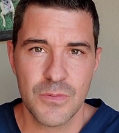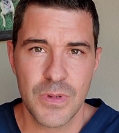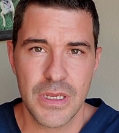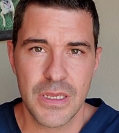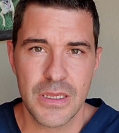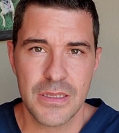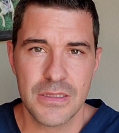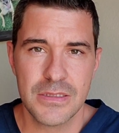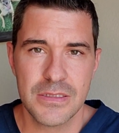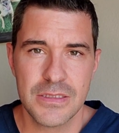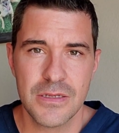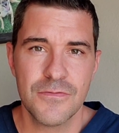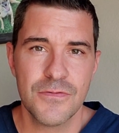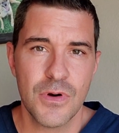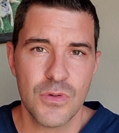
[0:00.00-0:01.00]
we
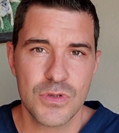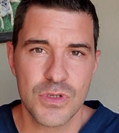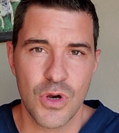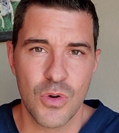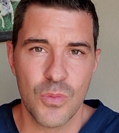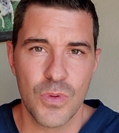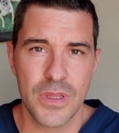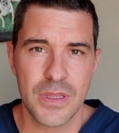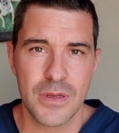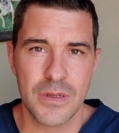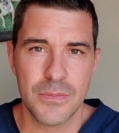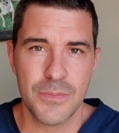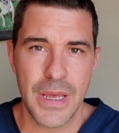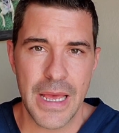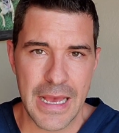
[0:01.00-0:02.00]
send folks home with a
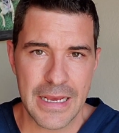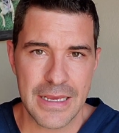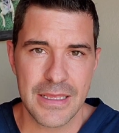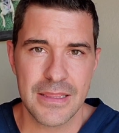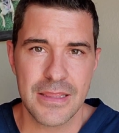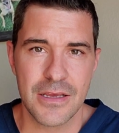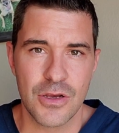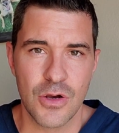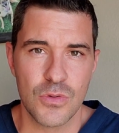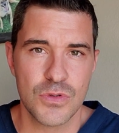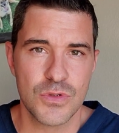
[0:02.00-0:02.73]
packet that goes